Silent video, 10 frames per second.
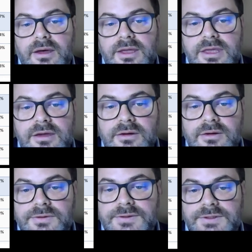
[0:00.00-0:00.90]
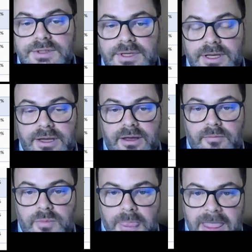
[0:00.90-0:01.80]
years
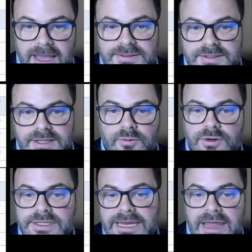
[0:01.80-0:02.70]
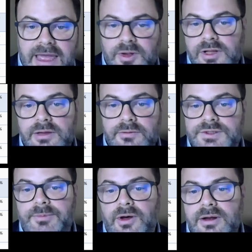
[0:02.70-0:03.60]
as they were dynamically
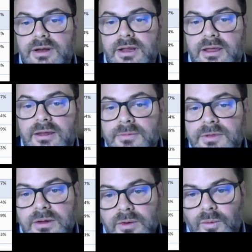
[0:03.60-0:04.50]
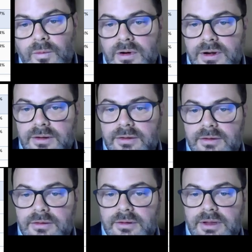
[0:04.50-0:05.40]
responding weren't
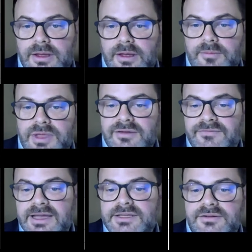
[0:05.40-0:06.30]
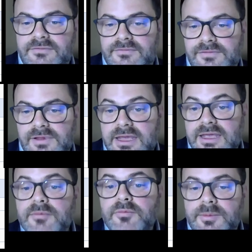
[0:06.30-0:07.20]
being effectively
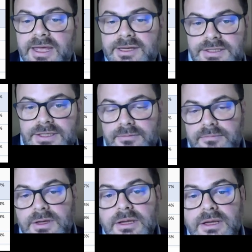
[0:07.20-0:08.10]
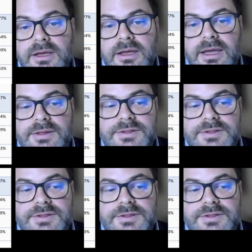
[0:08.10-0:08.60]
implemented. And